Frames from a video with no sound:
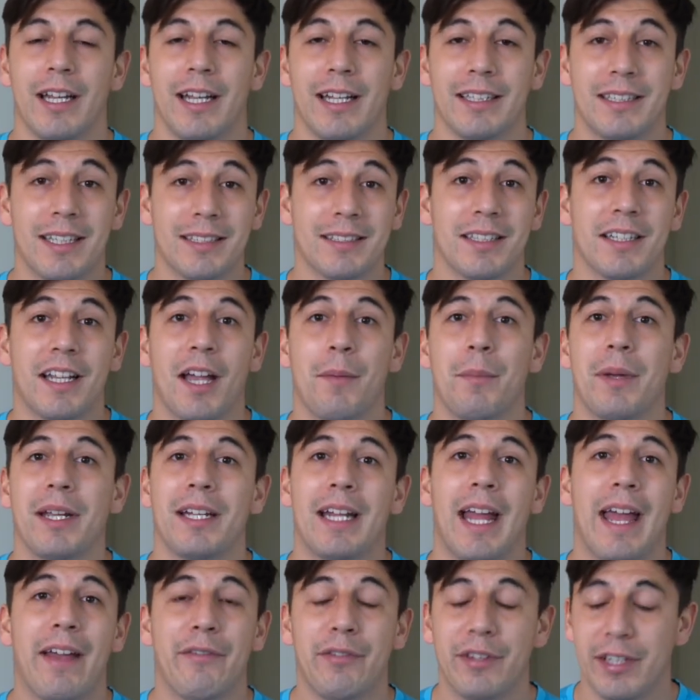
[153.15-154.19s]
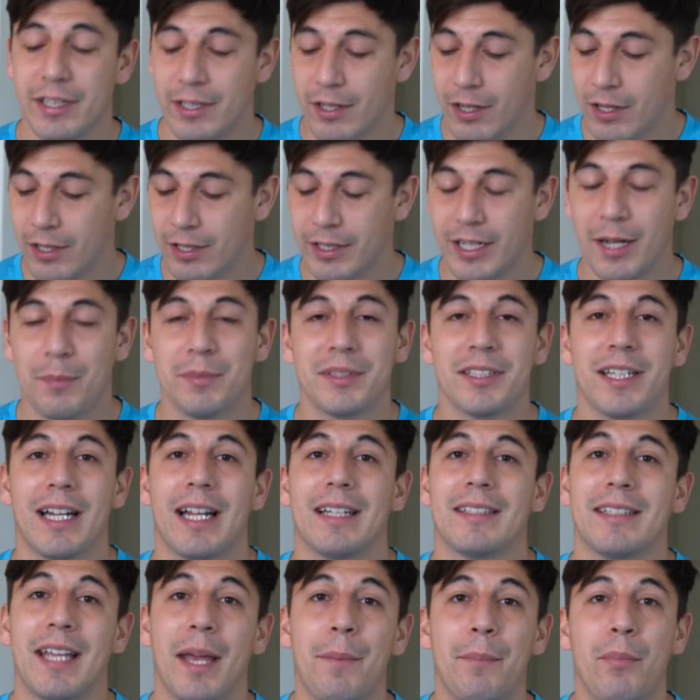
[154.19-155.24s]
It doesn't come in heavy at all. It comes in
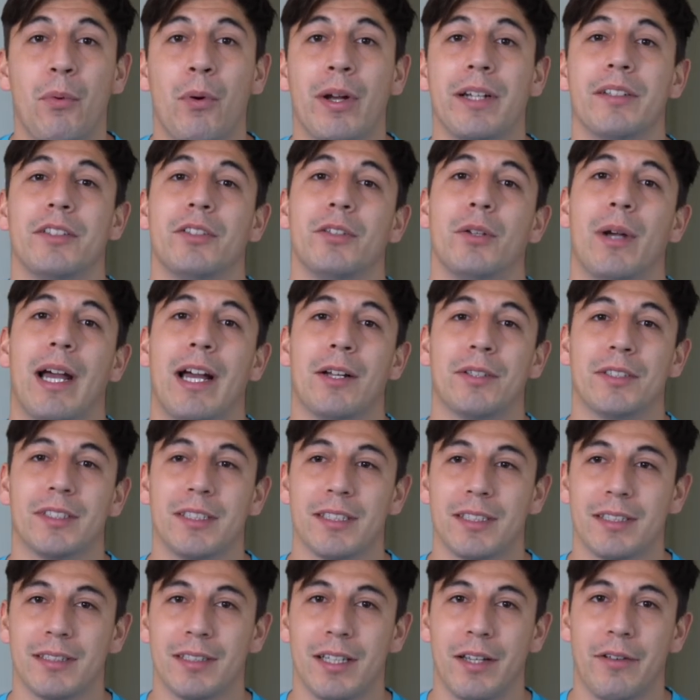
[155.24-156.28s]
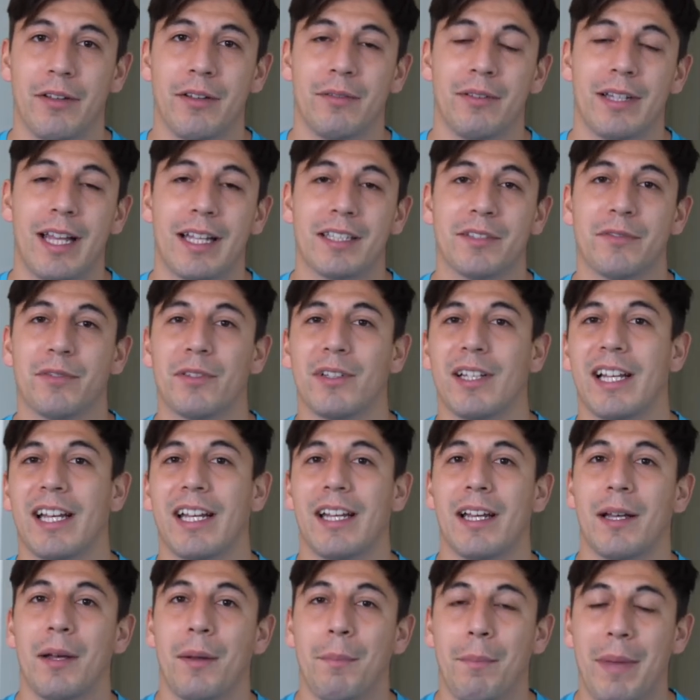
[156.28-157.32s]
at 10.2 ounces, and that's for
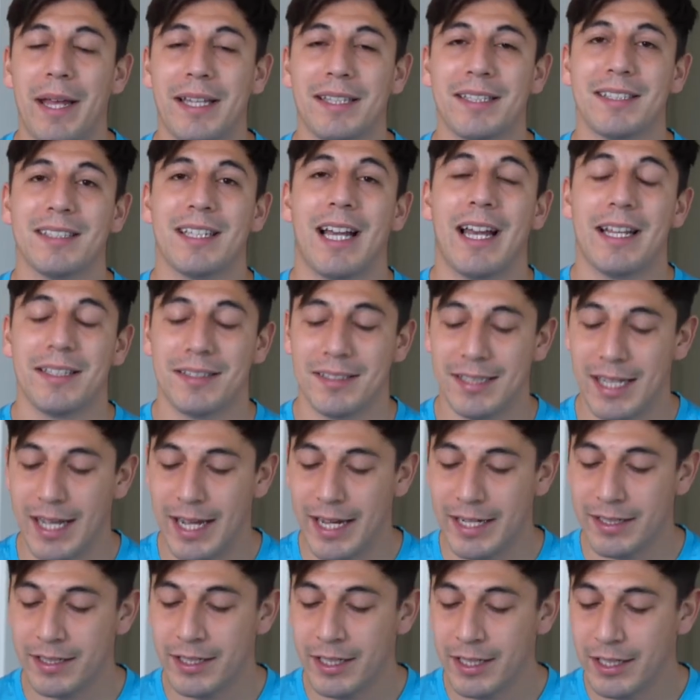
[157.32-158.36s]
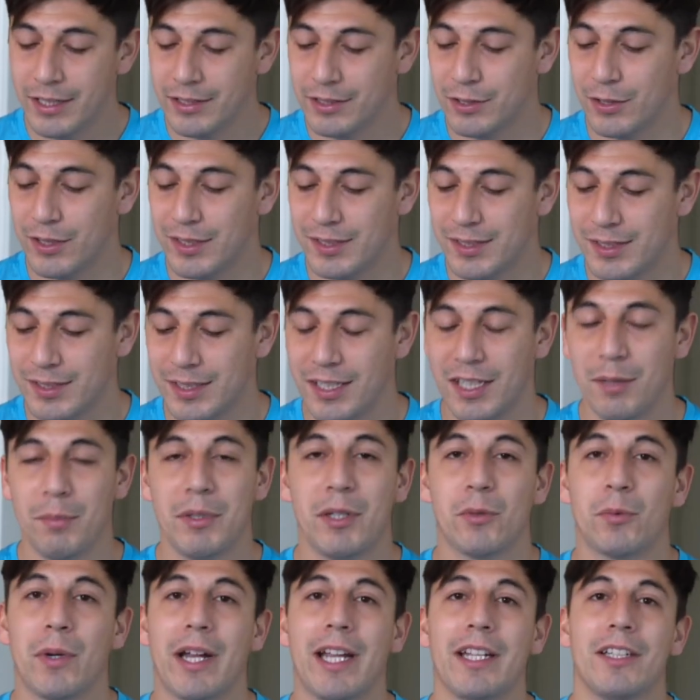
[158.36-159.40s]
like a men's size 9. So this is gonna
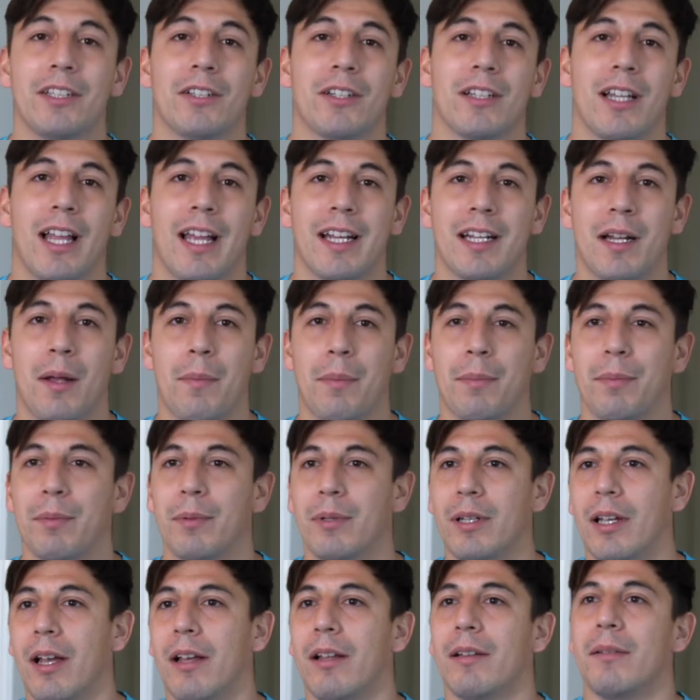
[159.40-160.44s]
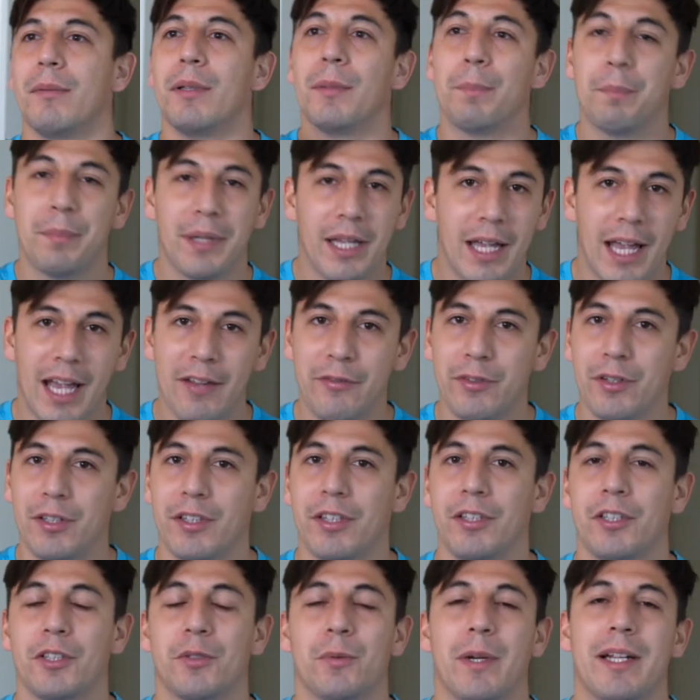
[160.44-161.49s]
be right in your lineup. Yeah, a bit heavier
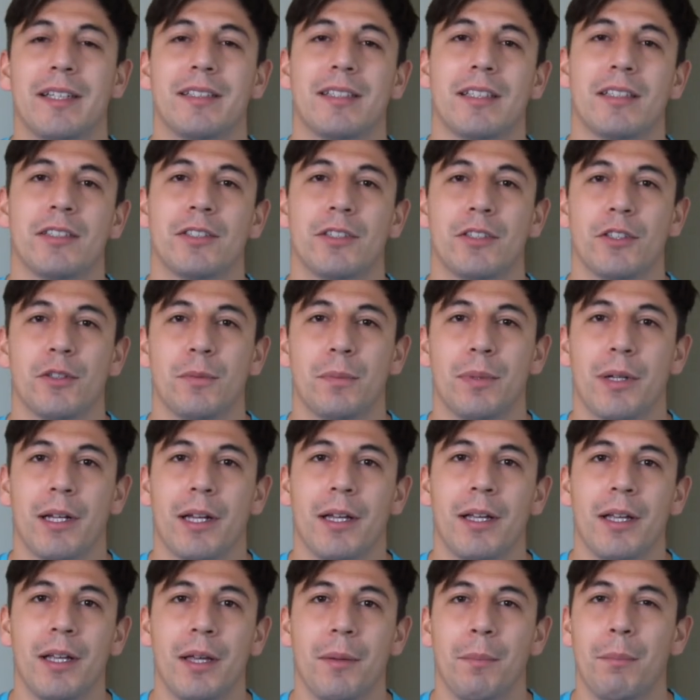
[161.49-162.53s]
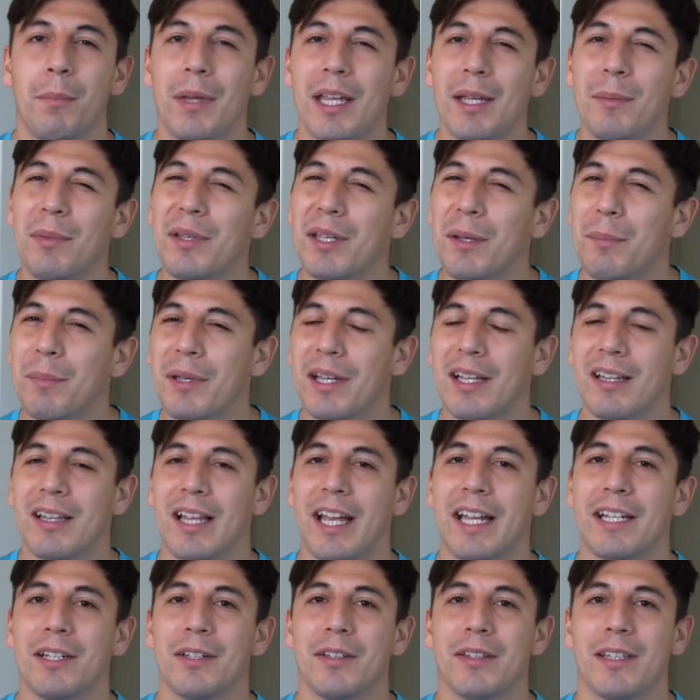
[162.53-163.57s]
than your racing shoe, but maybe a bit
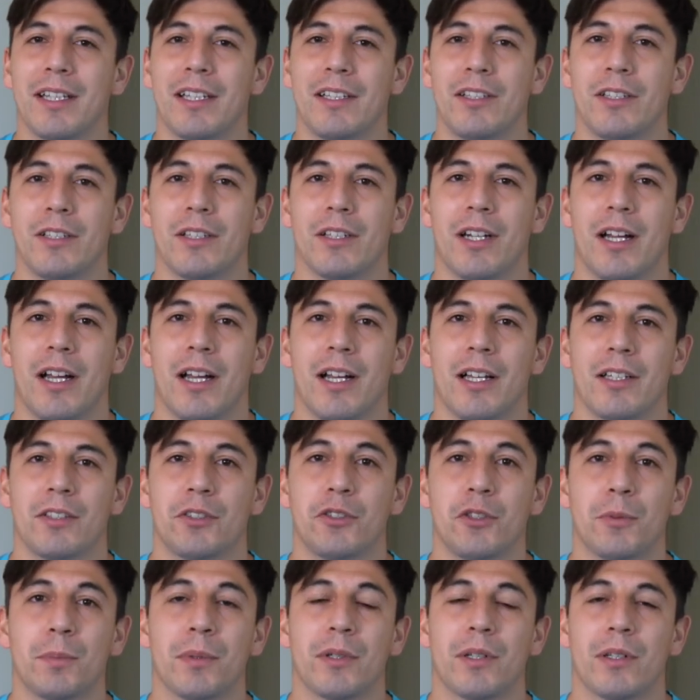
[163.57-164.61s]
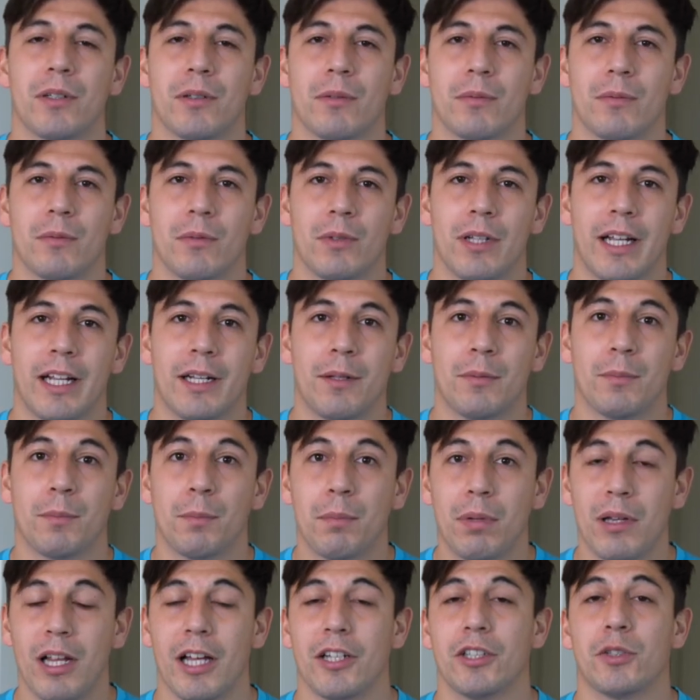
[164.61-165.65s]
lighter than your super like
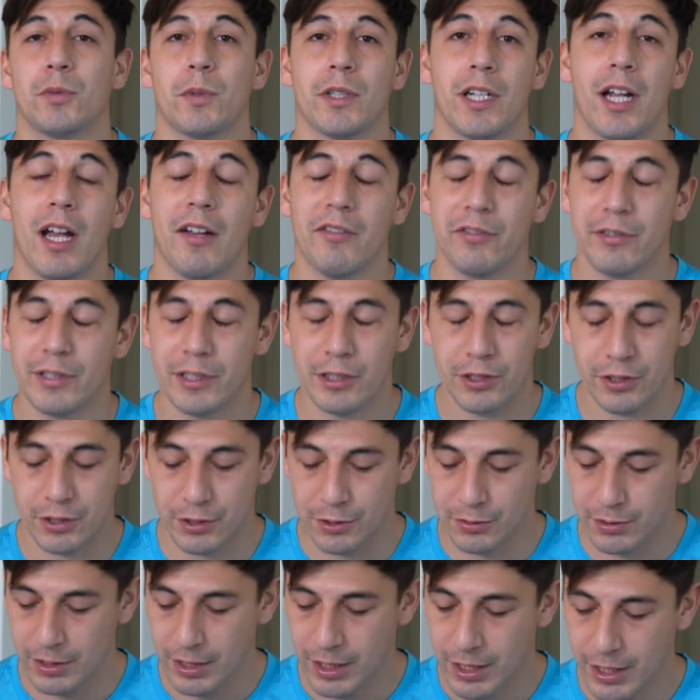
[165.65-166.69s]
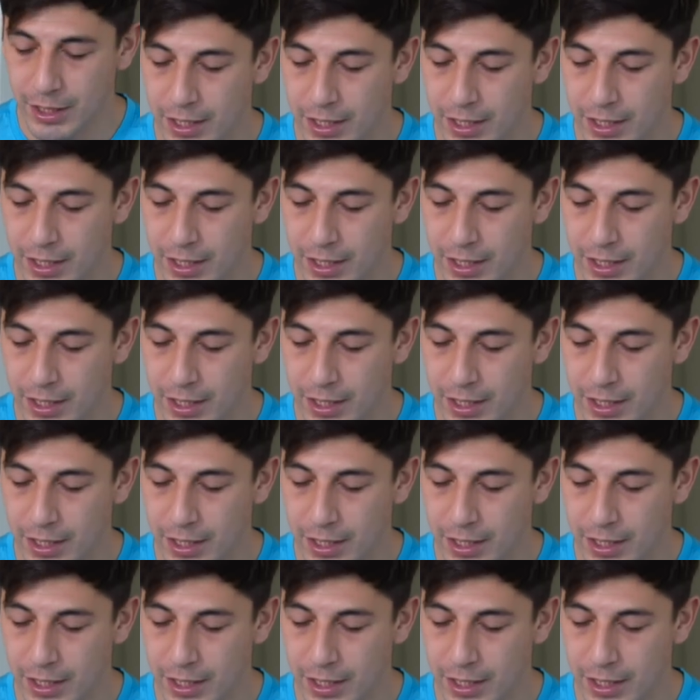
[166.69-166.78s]
plush recovery shoe.